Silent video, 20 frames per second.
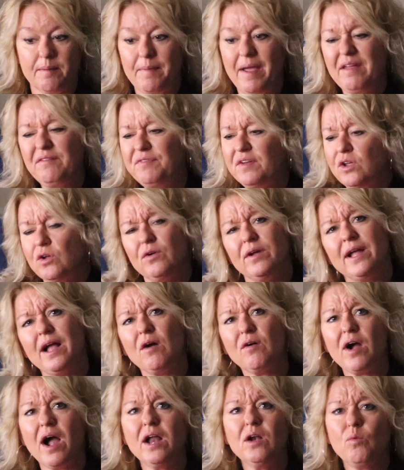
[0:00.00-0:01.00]
and figuring
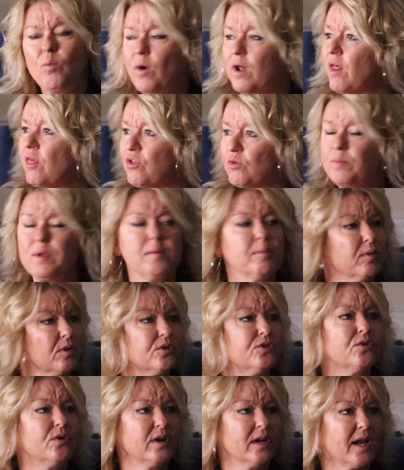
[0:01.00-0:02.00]
out kind of what other people
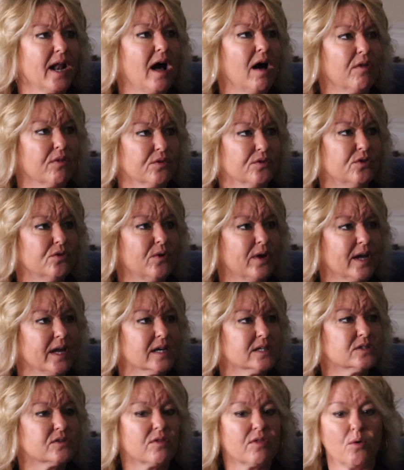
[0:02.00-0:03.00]
are doing and how they're doing
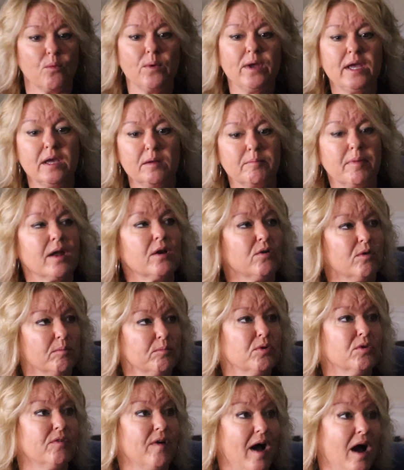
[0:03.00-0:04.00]
it, so that we can better
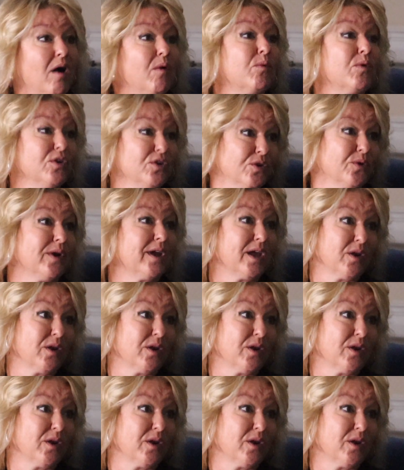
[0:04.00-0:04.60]
improve how we're doing